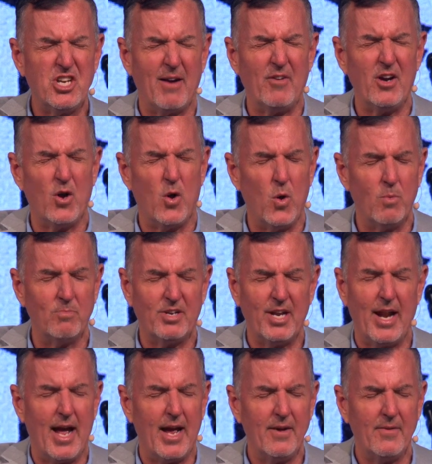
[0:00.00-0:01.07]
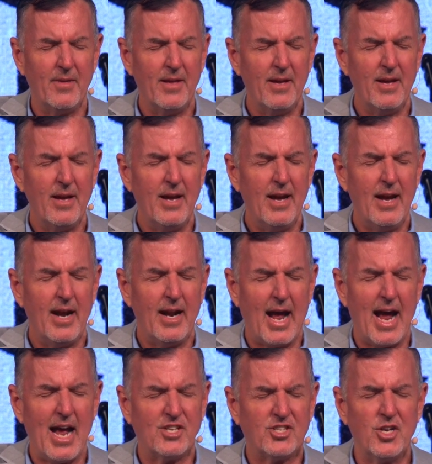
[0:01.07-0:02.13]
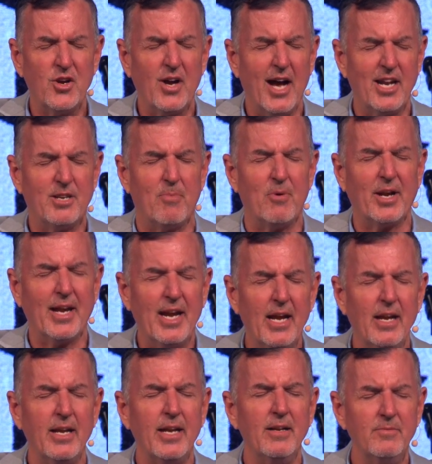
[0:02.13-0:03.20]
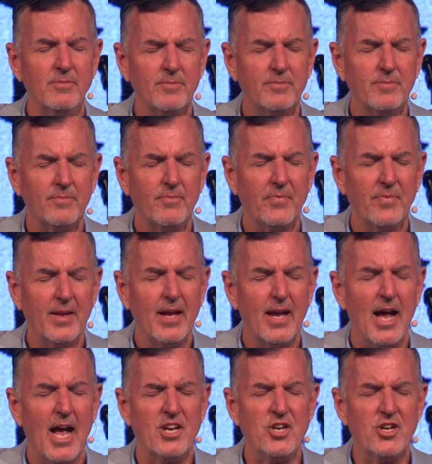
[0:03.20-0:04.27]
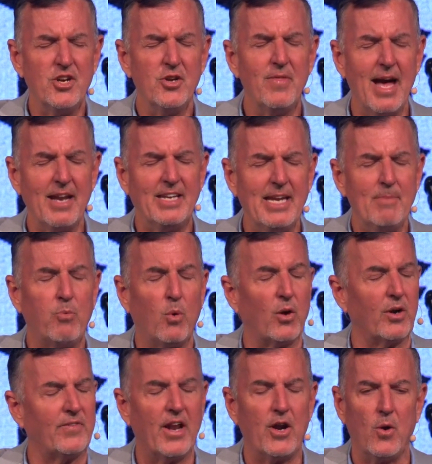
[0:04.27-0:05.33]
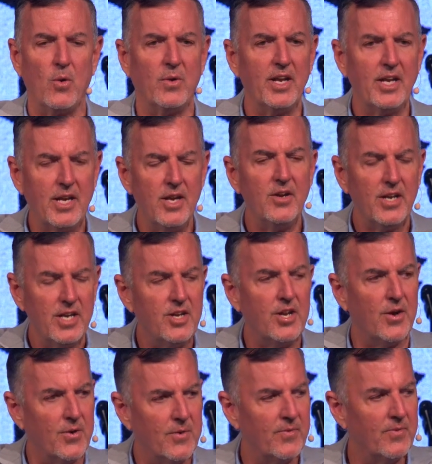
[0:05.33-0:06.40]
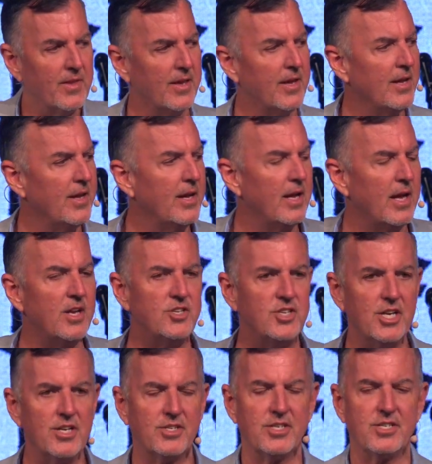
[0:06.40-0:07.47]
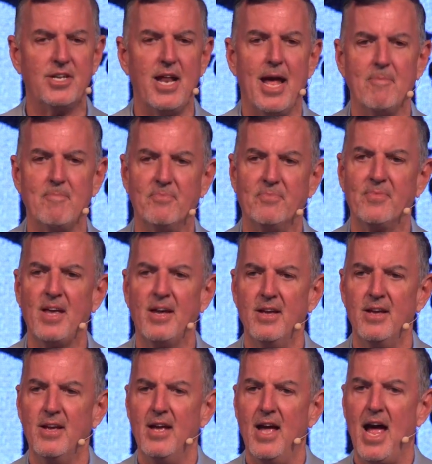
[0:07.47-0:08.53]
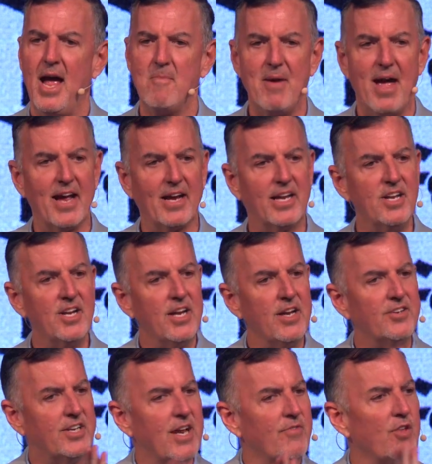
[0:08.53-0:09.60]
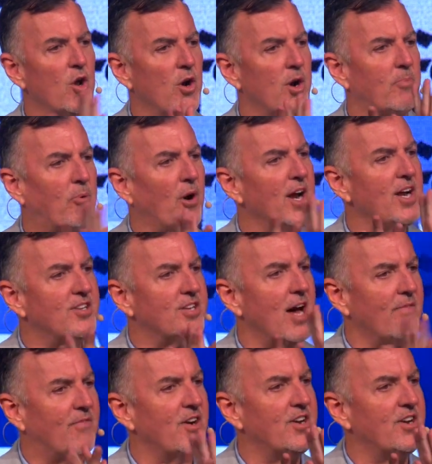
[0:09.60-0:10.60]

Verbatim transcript: every home today. And I ask you, God, to bring healing and to do that deep work that only you can do. In Jesus' name, amen. Can you just give the Lord a praise offering